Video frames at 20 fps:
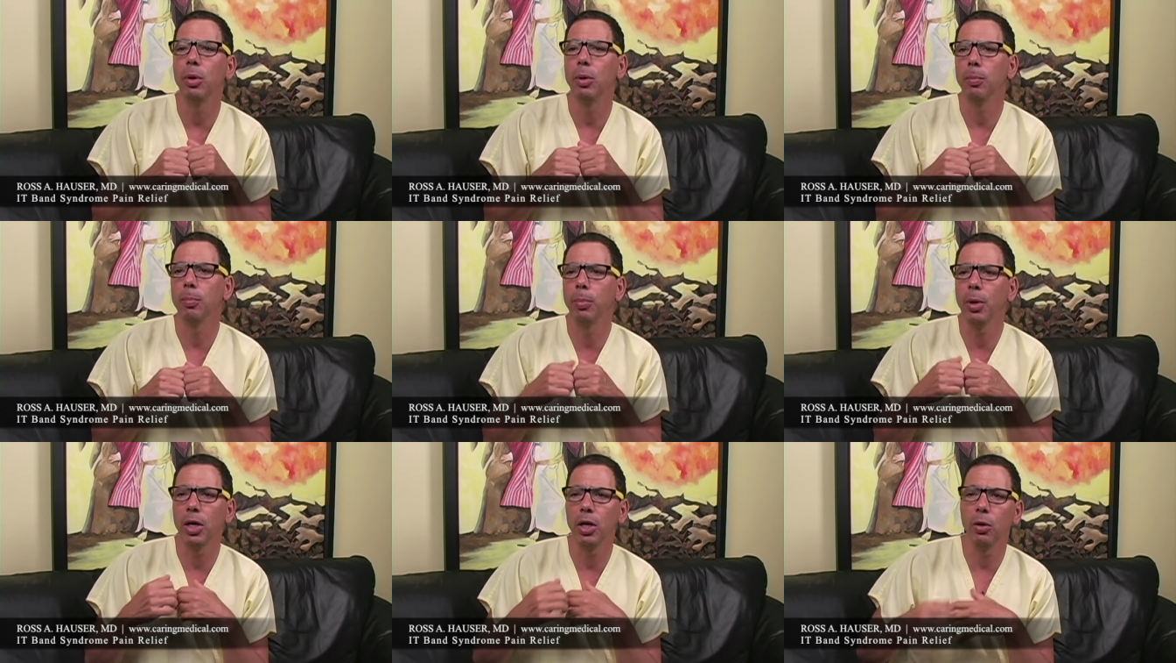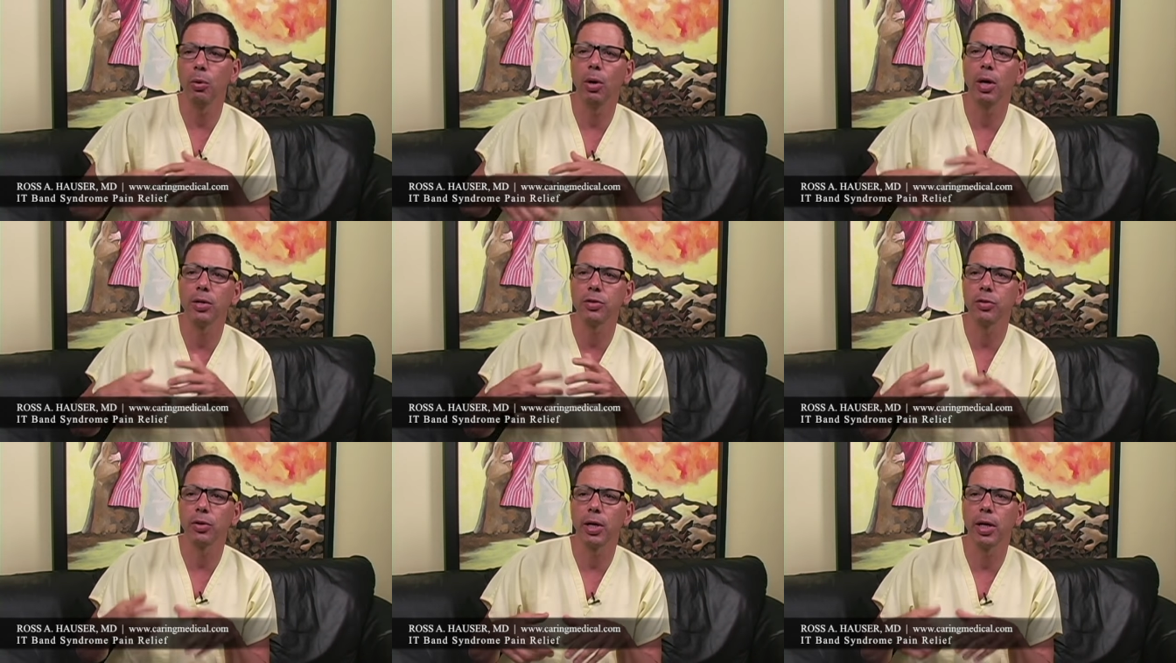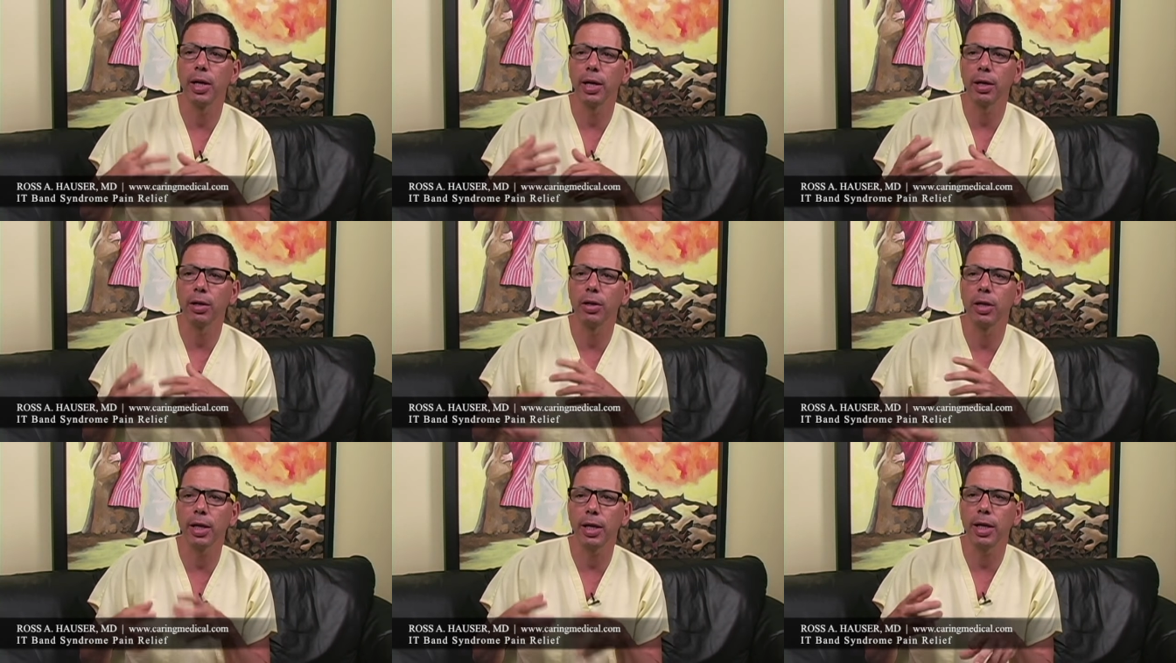but you also get a
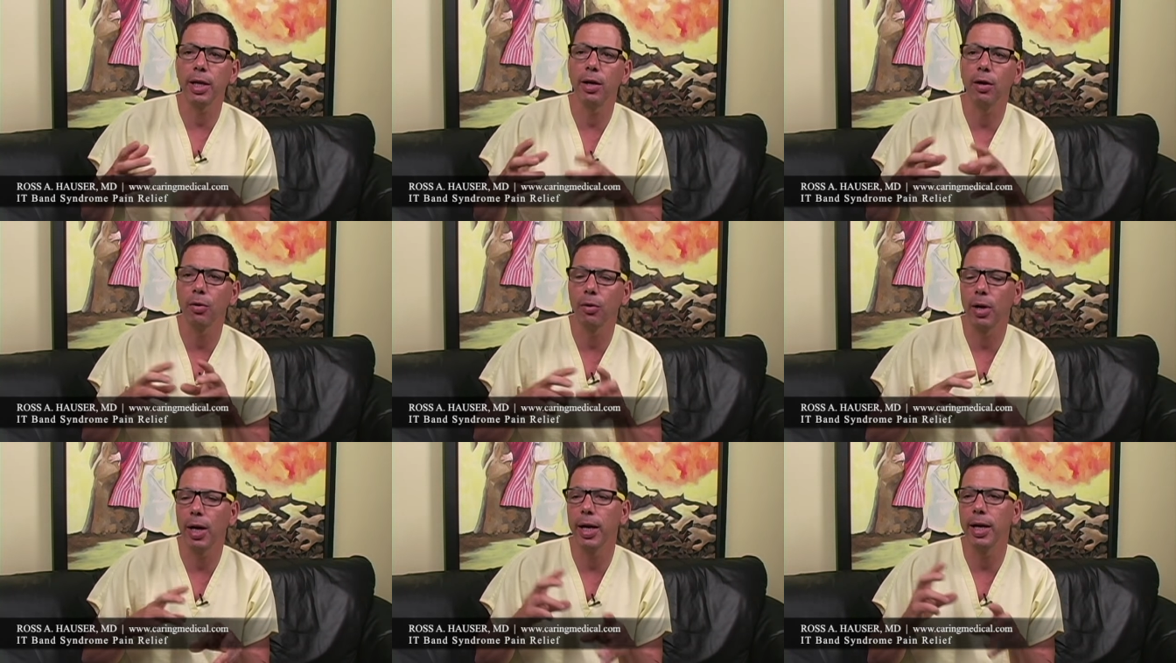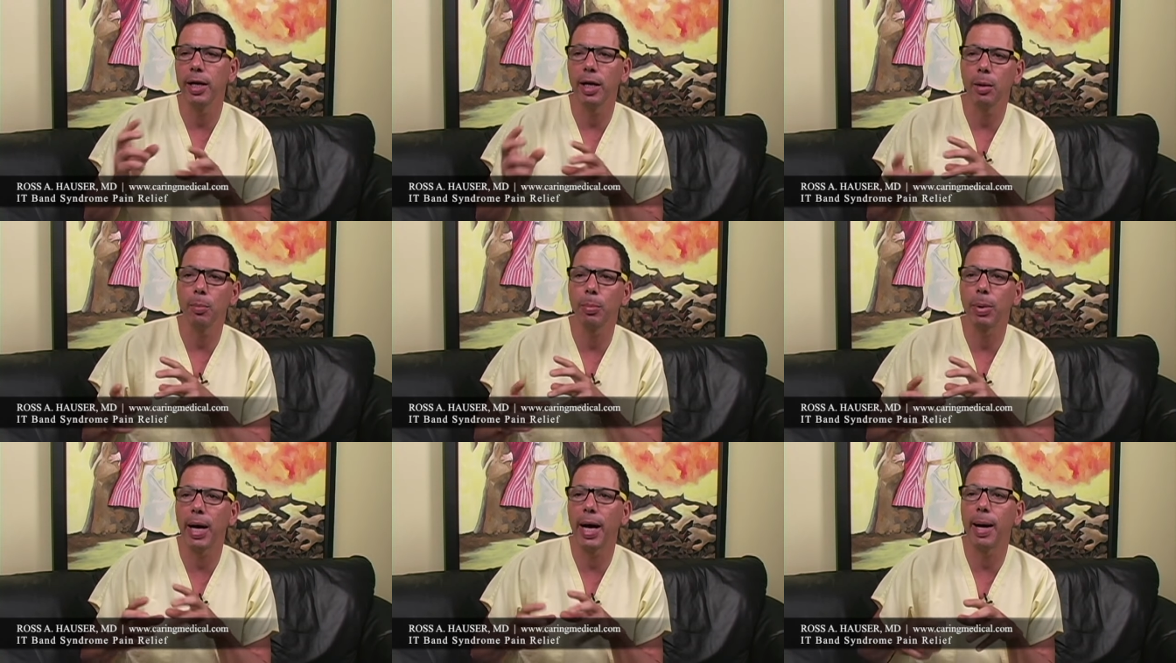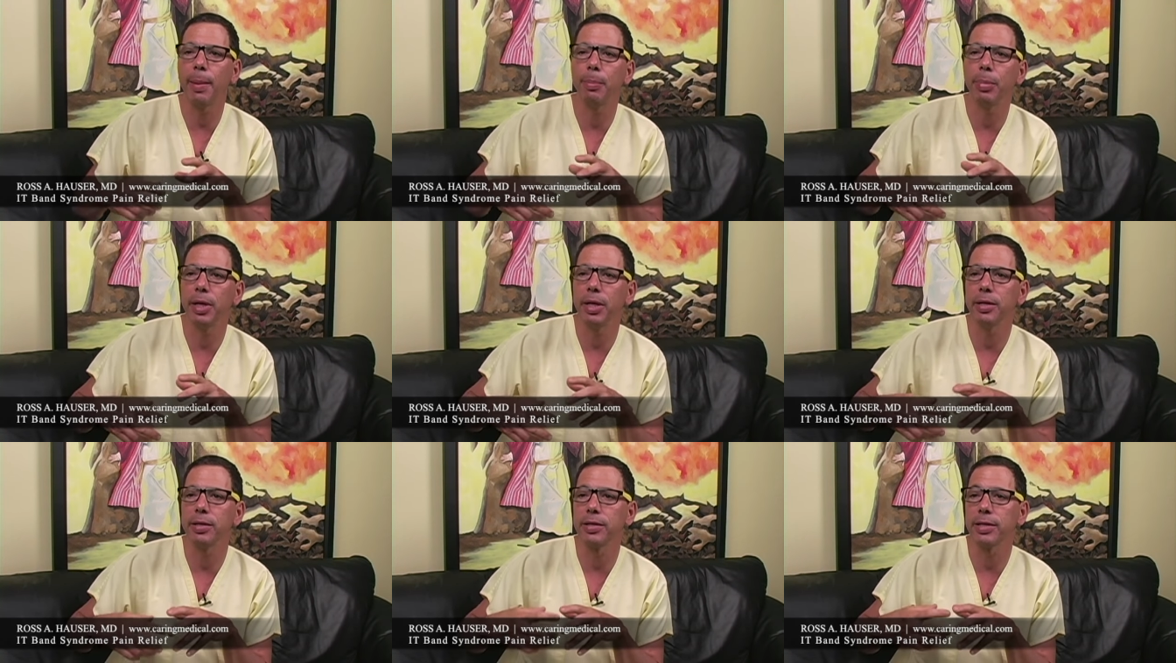clicking, grinding,
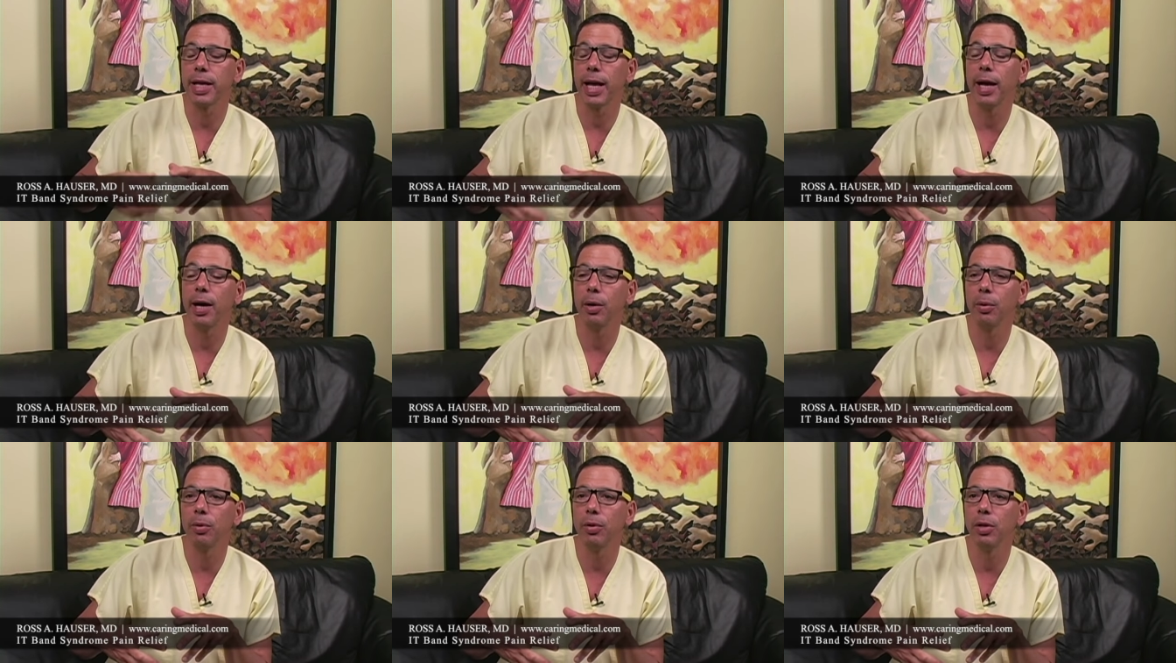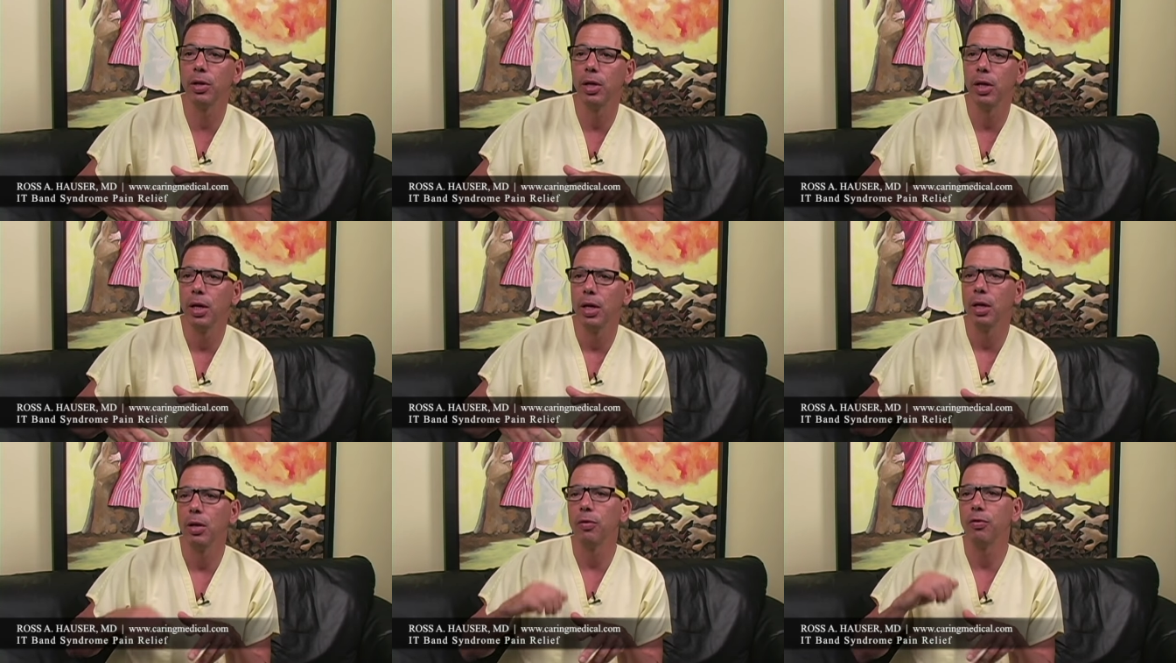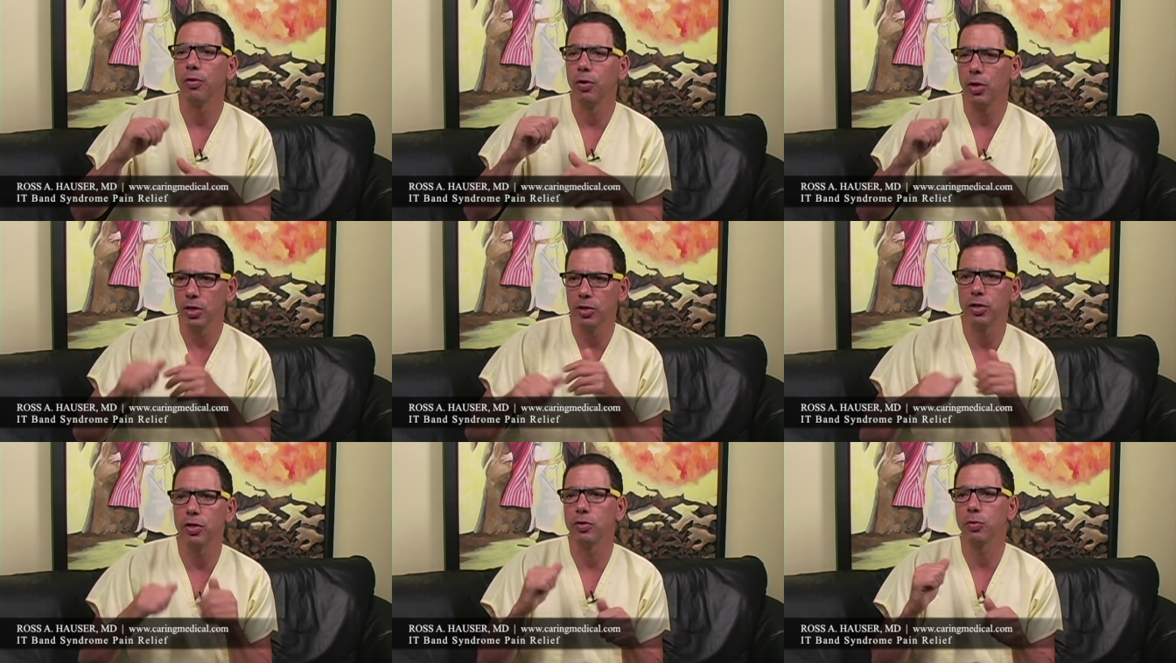popping sound, for
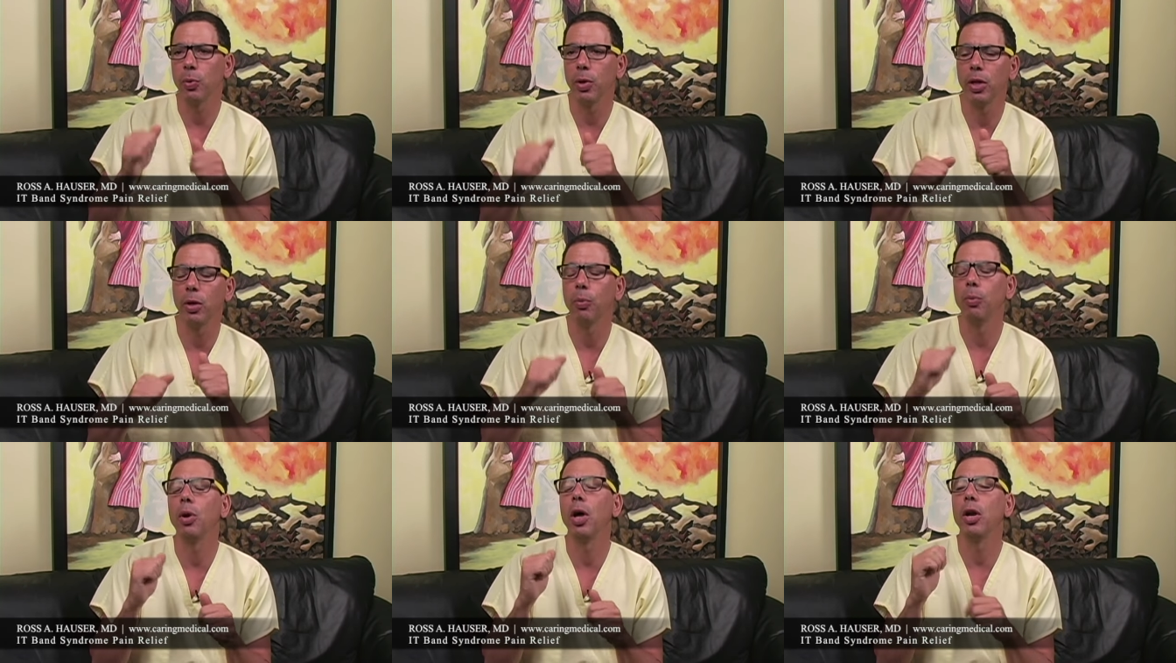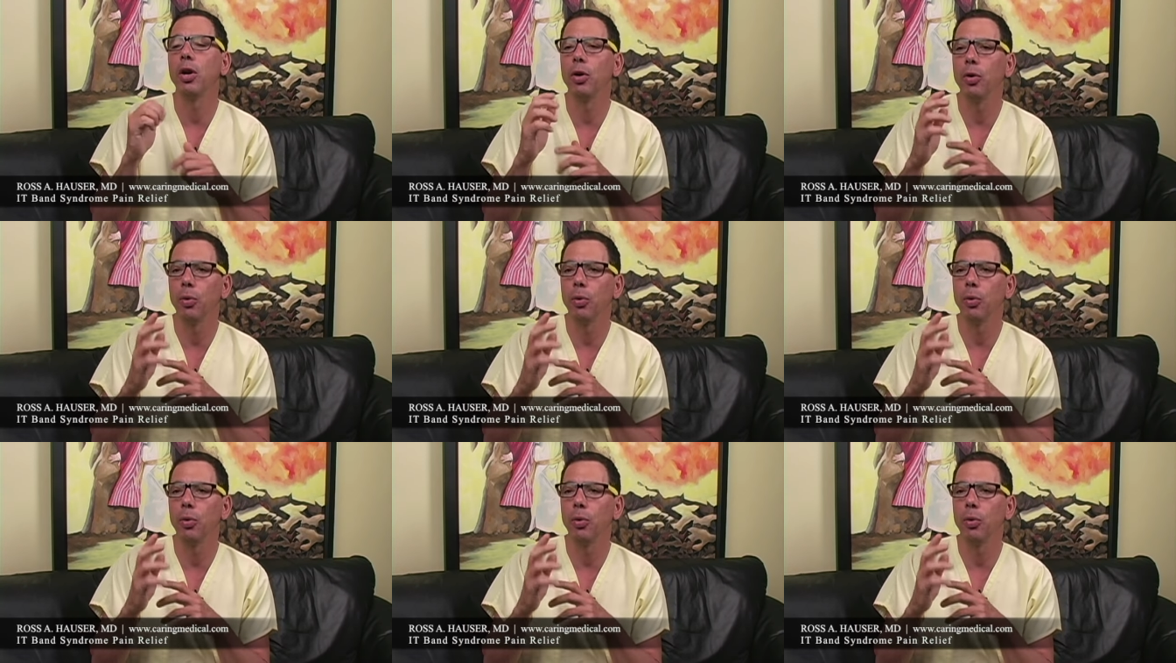instance, when the runner